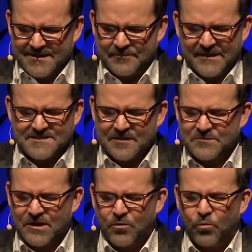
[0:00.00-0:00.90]
And may
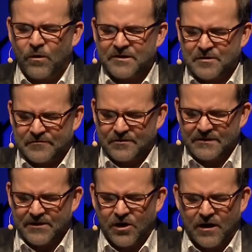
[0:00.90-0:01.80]
something wonderful
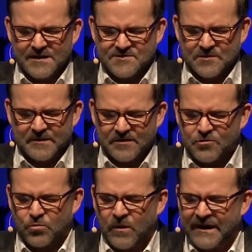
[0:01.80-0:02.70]
and awesome and
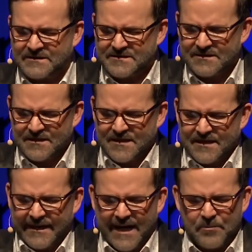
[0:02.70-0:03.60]
great
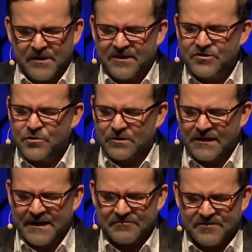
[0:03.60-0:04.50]
happen in your
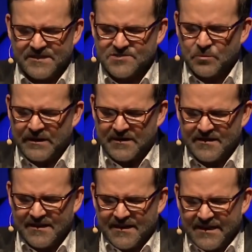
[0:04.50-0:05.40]
life this
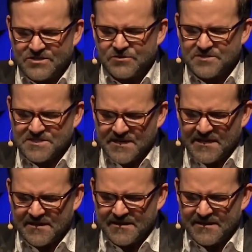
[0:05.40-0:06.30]
week as you
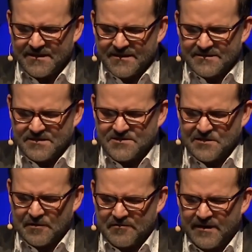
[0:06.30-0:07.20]
seek to
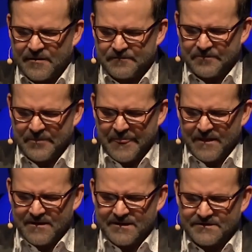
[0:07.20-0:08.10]
serve Him.
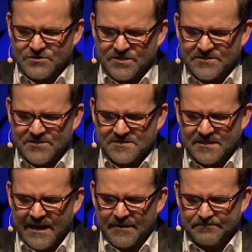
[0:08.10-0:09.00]
In
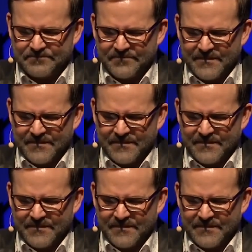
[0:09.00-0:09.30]
Jesus' name.